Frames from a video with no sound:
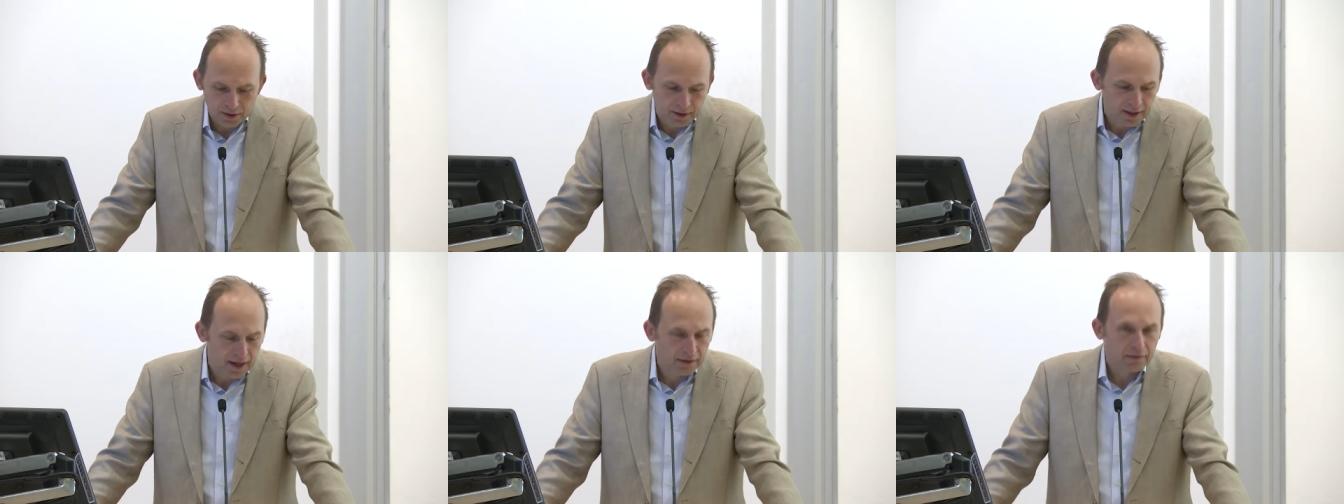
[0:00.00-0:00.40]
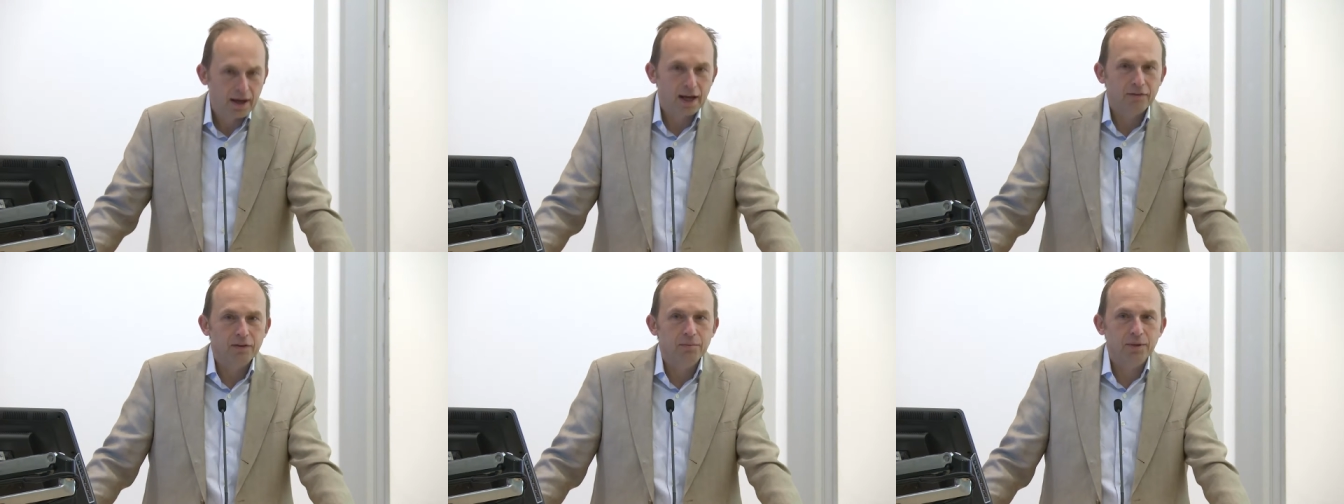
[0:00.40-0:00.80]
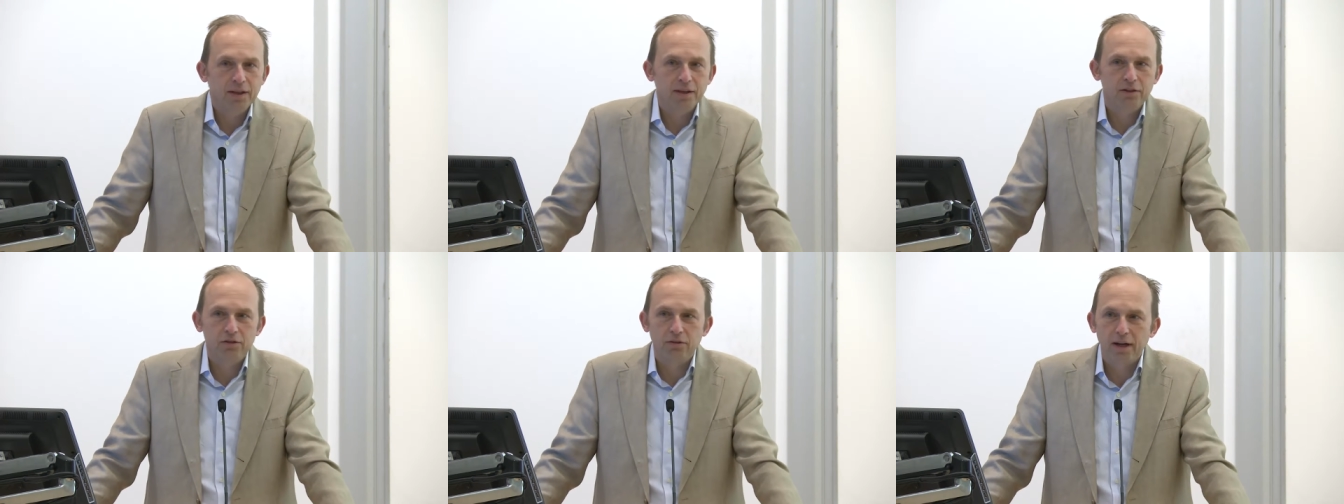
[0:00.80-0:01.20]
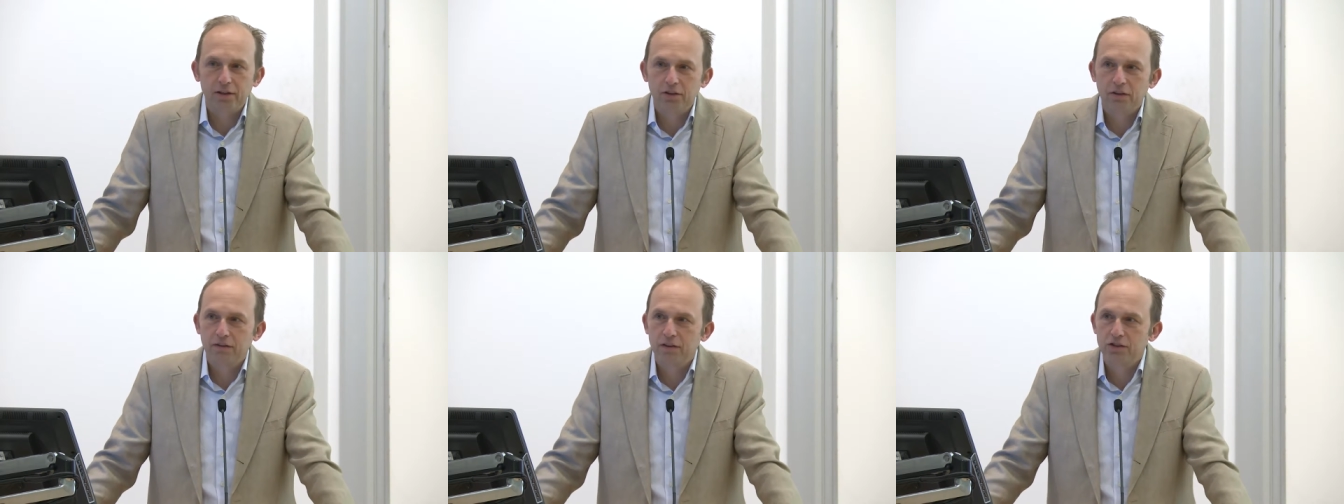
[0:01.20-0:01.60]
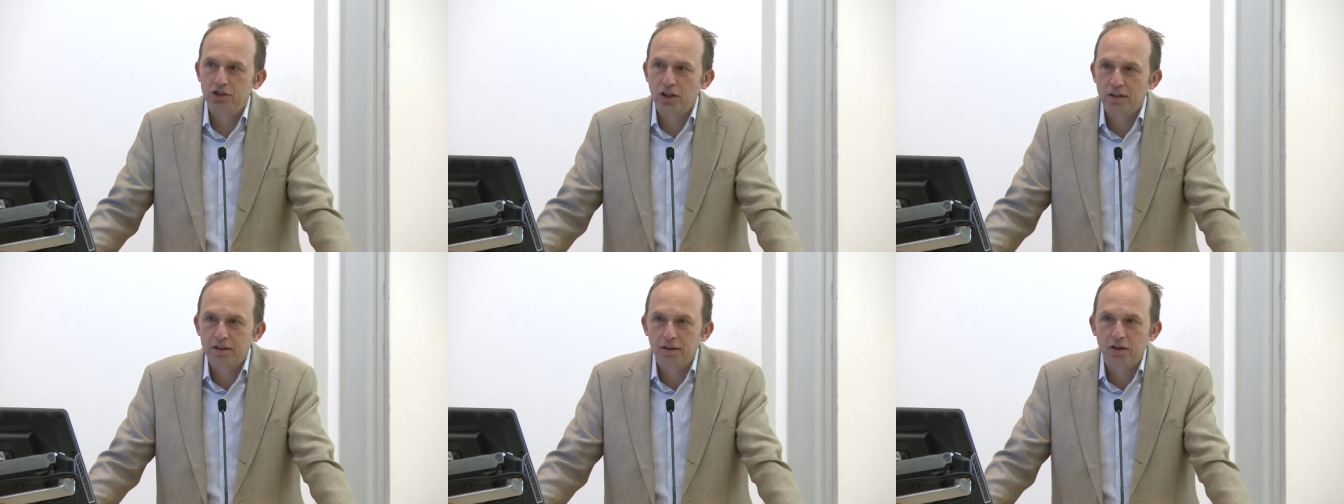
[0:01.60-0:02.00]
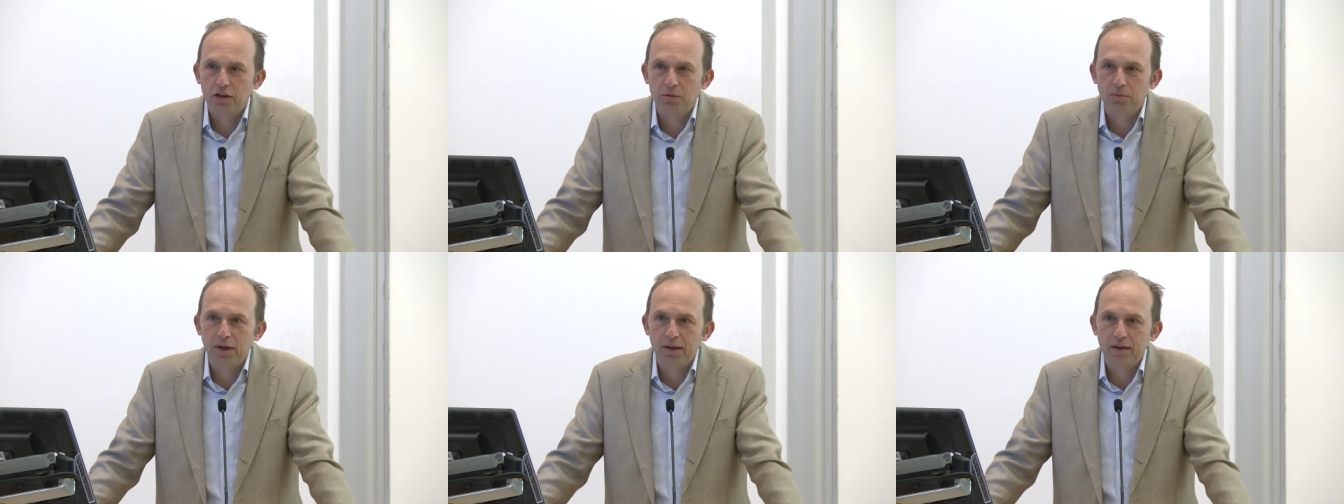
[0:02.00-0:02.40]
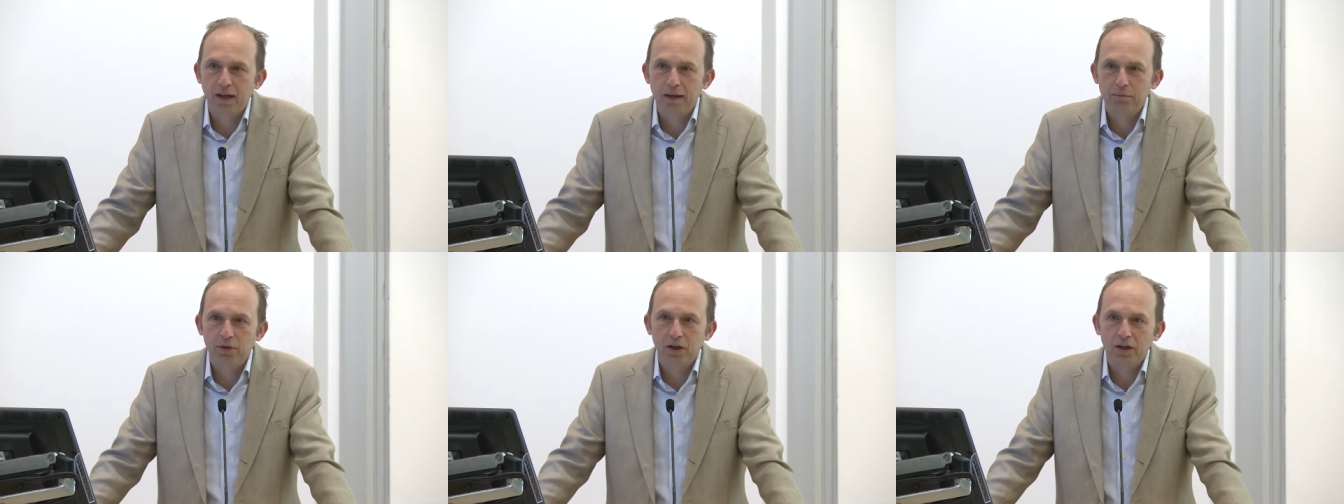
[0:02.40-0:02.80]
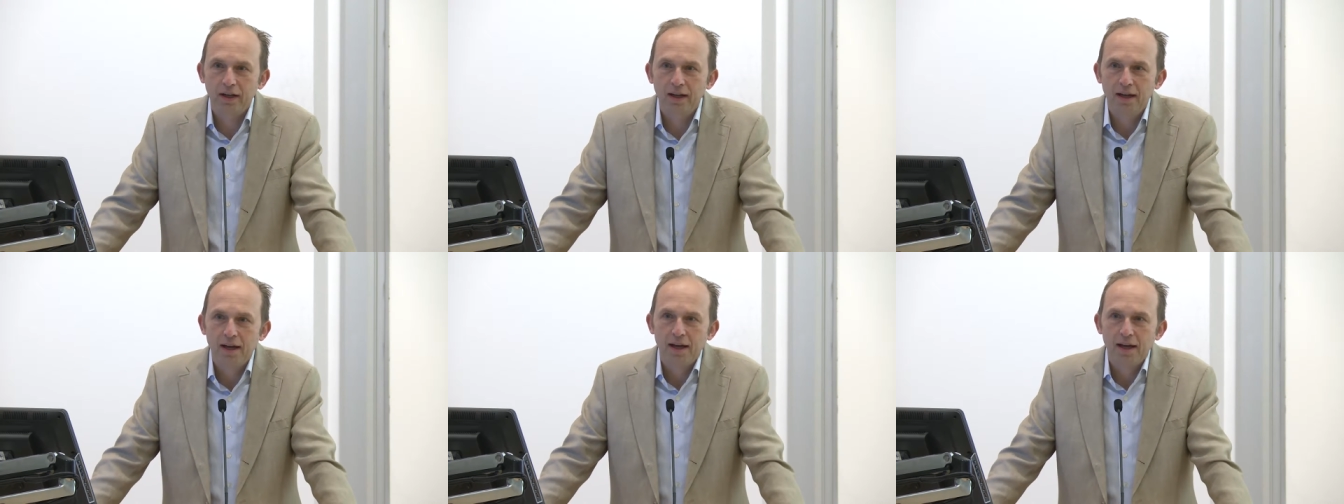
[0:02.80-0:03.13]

And ha having been the director of the John Carter Brown Library,